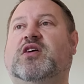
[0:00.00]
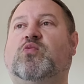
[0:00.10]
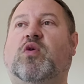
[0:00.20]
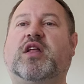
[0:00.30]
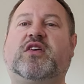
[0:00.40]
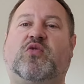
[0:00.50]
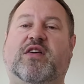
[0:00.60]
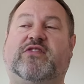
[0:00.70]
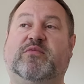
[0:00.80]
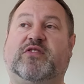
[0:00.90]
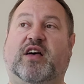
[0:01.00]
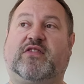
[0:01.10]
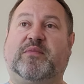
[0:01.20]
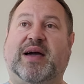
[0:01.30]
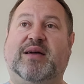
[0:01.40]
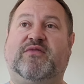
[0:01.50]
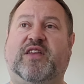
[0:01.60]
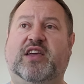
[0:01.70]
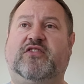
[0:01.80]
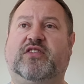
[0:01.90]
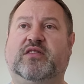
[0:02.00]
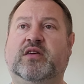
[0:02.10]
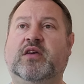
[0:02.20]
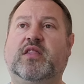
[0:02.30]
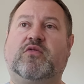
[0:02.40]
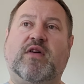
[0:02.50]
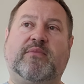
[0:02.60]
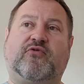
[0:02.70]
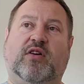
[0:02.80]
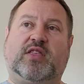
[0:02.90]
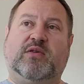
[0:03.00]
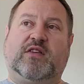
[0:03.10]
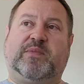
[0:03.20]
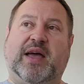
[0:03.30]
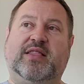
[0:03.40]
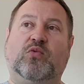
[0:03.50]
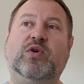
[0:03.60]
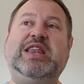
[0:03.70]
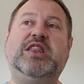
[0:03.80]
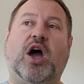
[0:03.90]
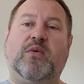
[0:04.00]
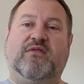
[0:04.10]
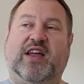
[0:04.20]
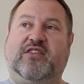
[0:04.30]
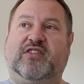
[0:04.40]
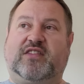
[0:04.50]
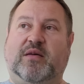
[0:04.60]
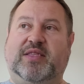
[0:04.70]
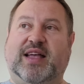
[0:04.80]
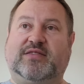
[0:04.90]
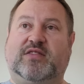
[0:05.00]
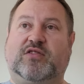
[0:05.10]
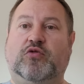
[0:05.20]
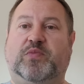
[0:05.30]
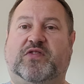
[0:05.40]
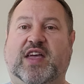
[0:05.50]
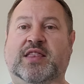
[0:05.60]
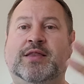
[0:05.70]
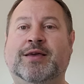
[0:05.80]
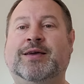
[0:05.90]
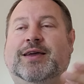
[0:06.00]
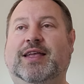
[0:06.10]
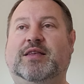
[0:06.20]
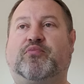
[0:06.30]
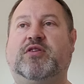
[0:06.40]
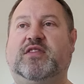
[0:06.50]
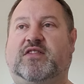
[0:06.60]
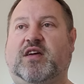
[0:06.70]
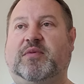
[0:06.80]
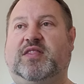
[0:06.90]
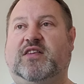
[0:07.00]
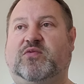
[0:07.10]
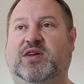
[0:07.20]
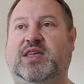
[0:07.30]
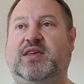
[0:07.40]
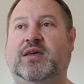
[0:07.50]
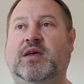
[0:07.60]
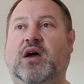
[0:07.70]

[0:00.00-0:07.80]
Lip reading: One other question was asked about inflation. The rep tried to explain that we know inflation is coming down to 2% in the print that's coming this week.